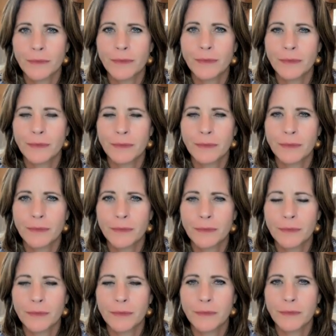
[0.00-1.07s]

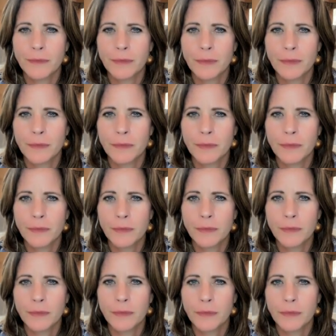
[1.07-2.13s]

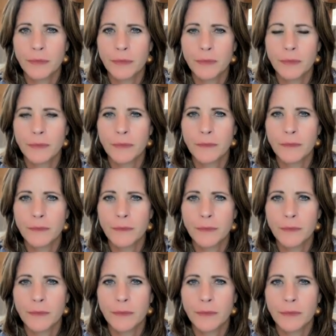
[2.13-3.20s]

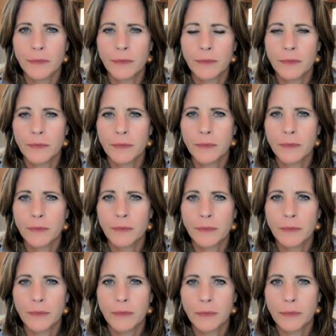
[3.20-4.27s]

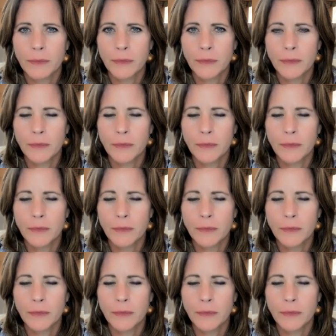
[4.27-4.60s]
(not speaking)